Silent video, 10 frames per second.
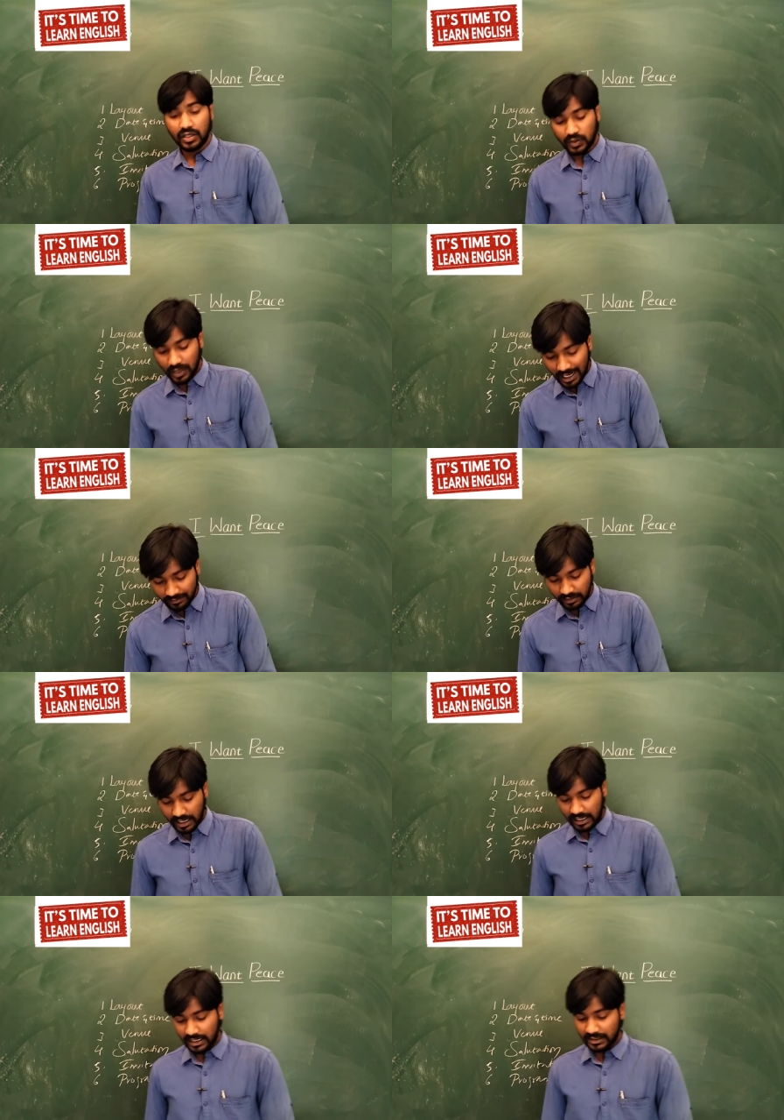So now
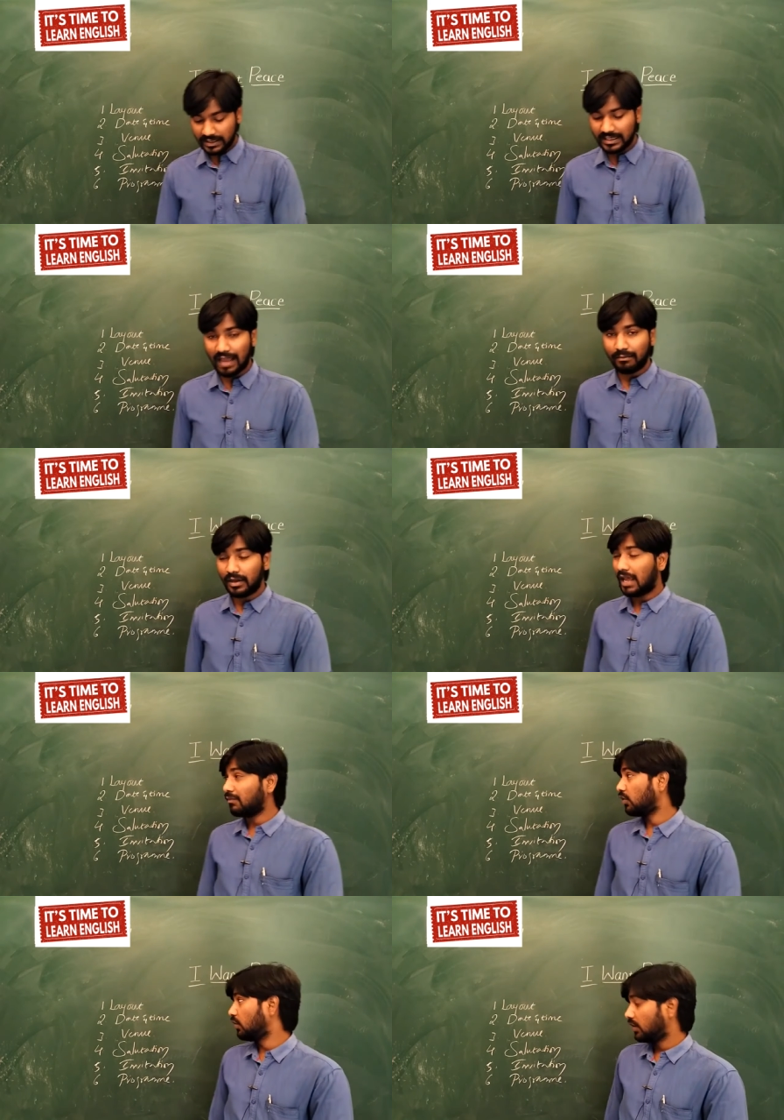look at this example
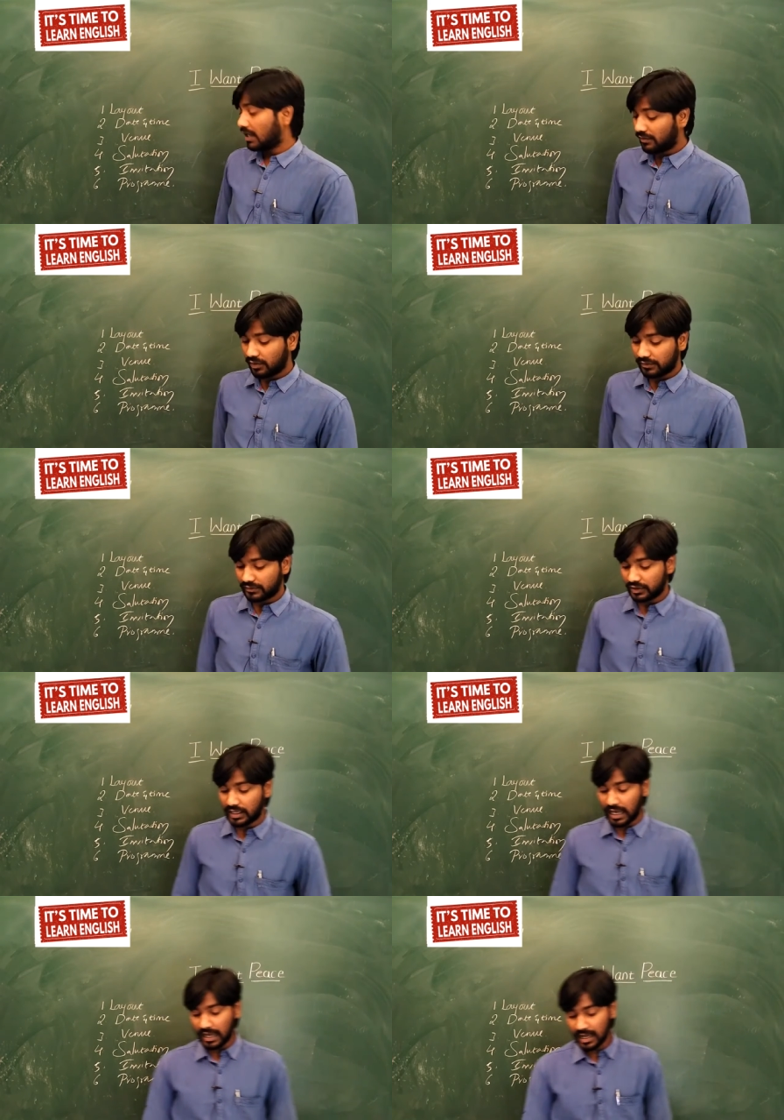I'm going to give you
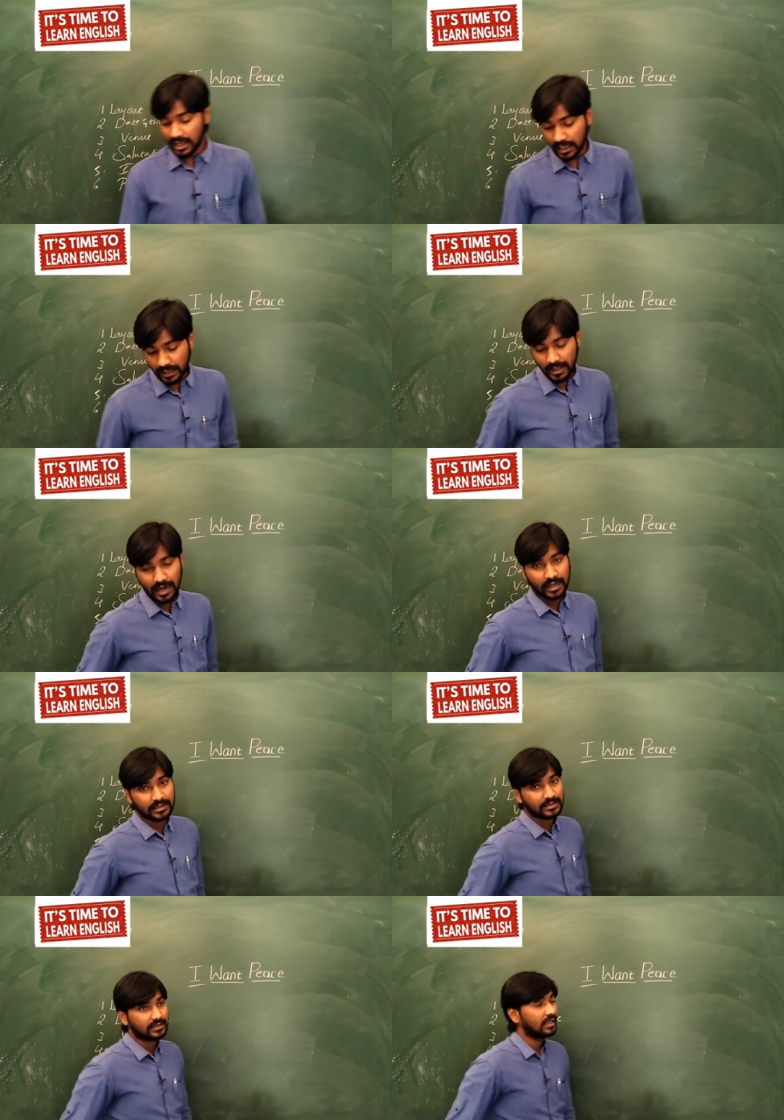today, that
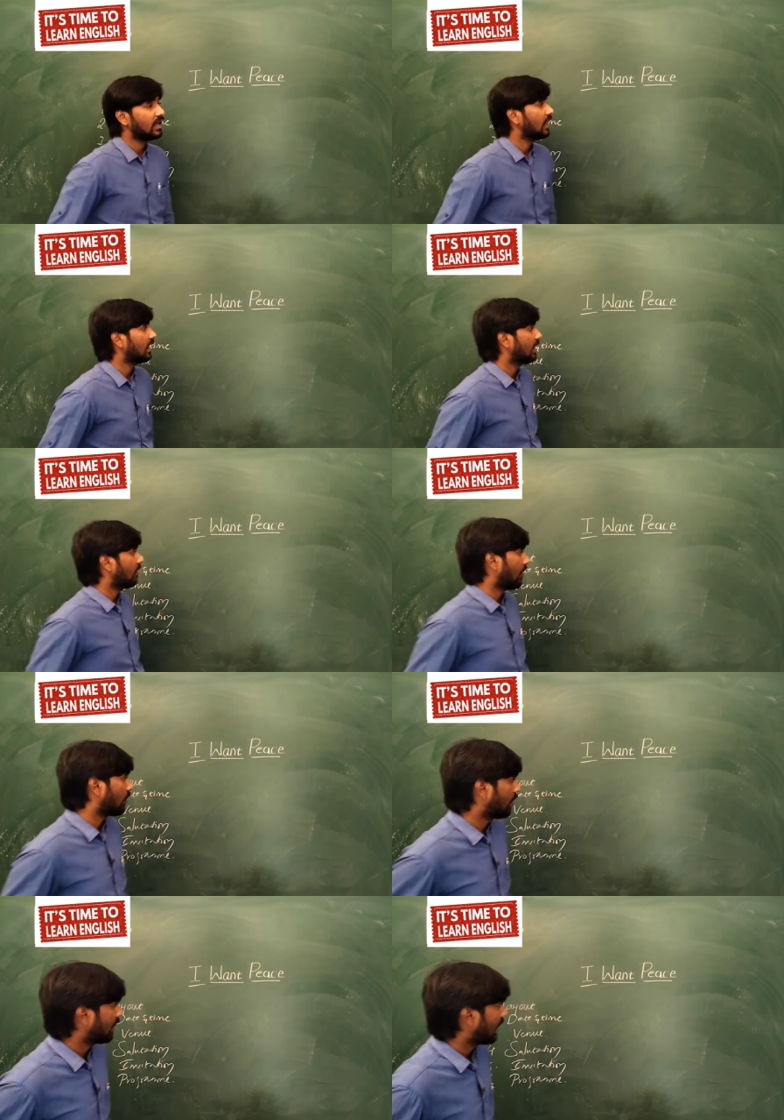is
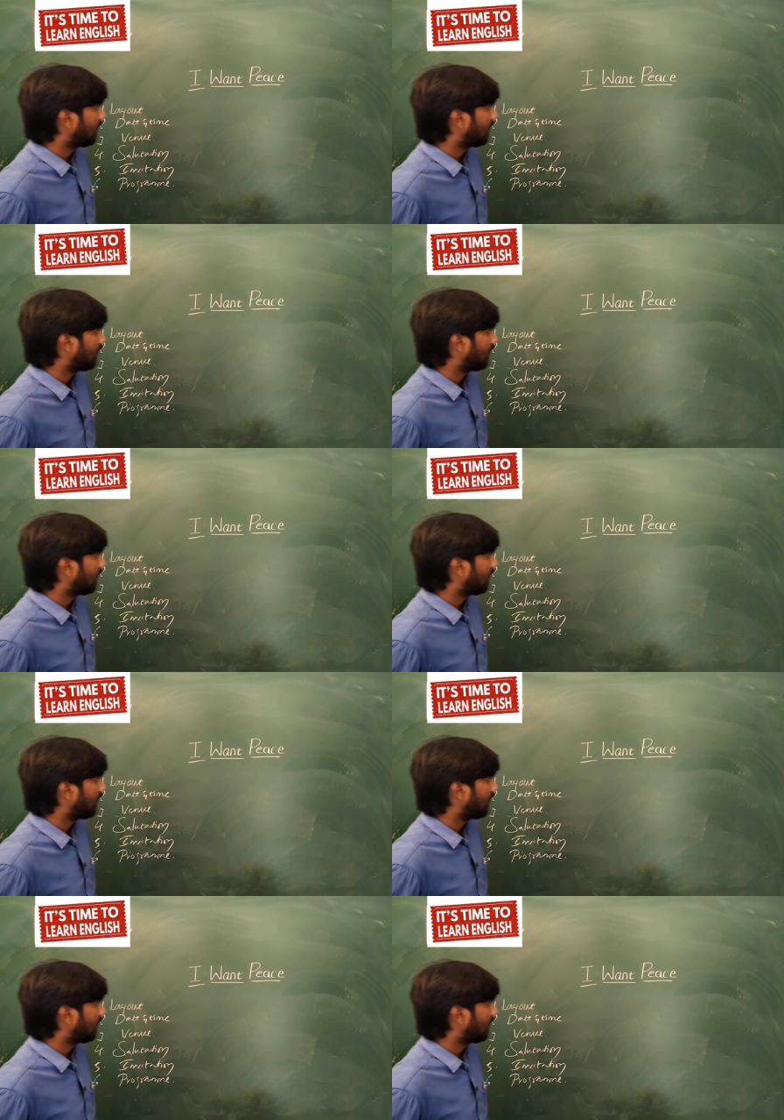regarding